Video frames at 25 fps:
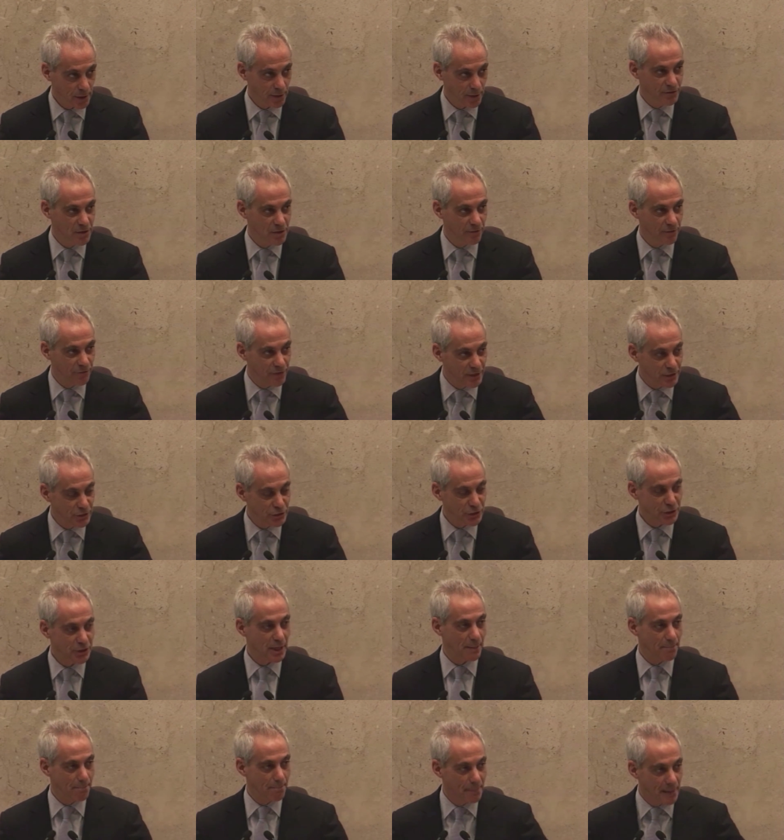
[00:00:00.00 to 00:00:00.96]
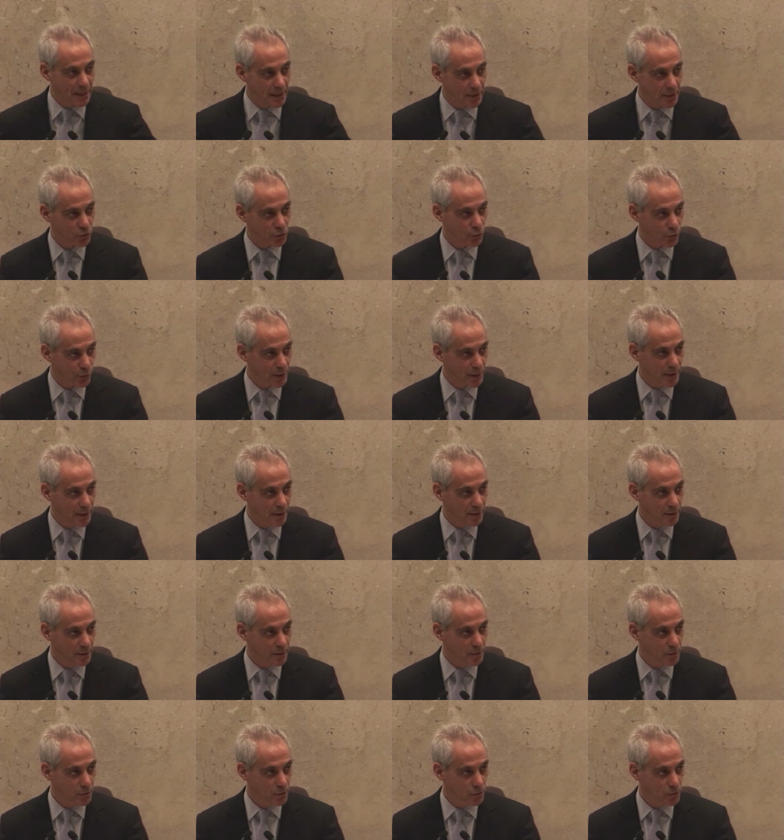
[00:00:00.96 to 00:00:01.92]
of division and bigotry
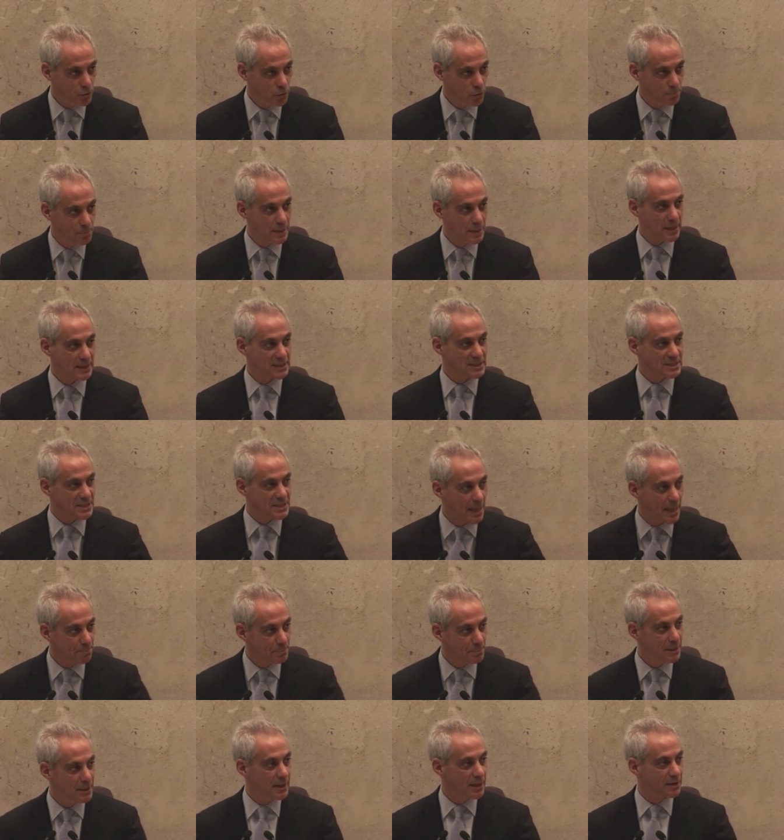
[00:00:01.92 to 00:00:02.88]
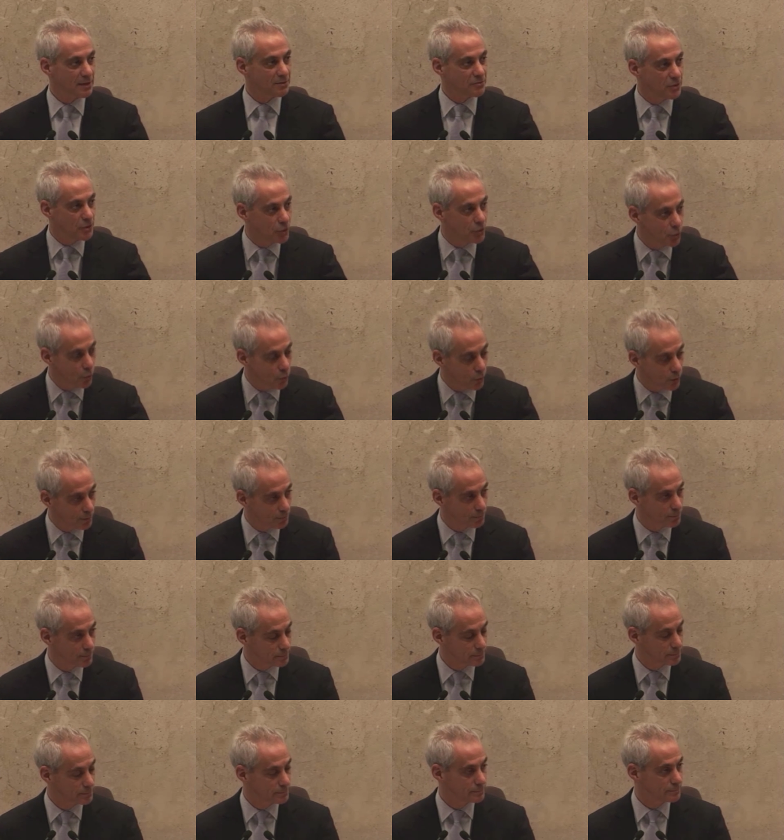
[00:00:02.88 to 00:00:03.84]
to be accepted as the
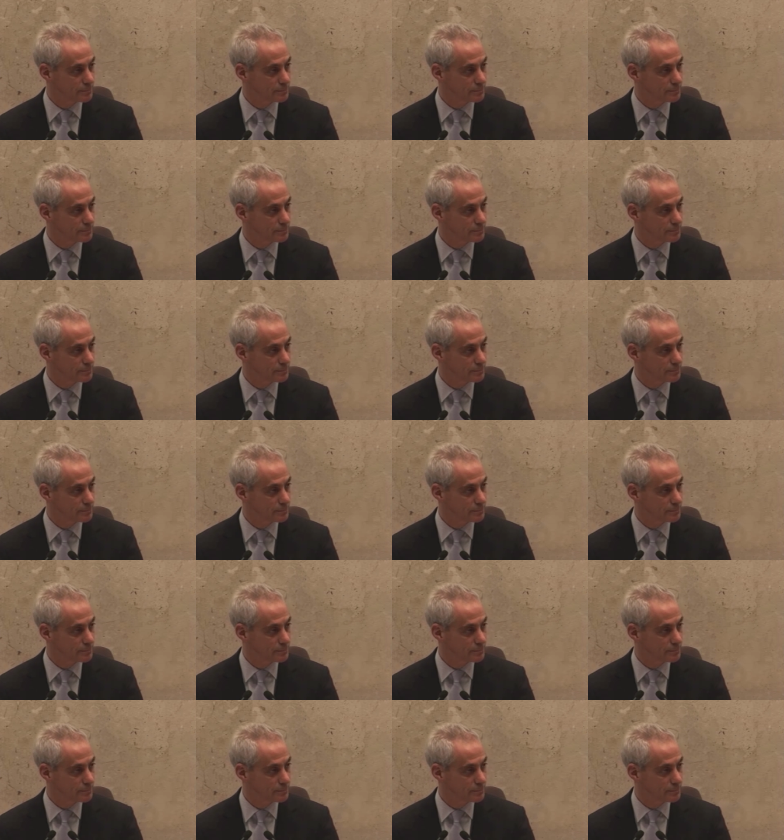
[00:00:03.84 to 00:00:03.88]
norm.